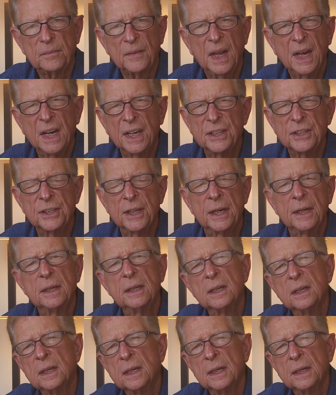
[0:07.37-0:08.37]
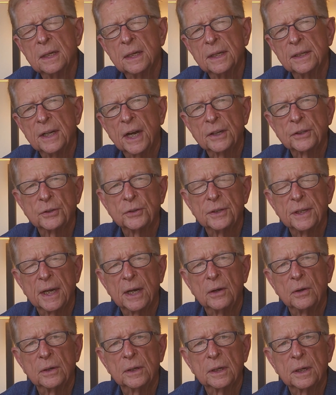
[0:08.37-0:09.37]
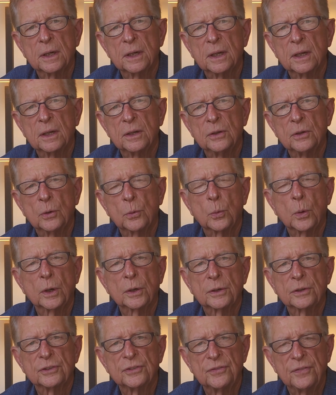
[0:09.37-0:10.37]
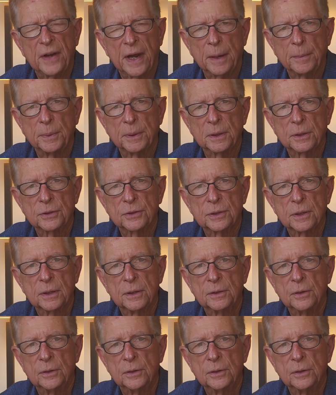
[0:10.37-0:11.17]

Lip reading: and I said, Dr. Dellon, your work is fabulous.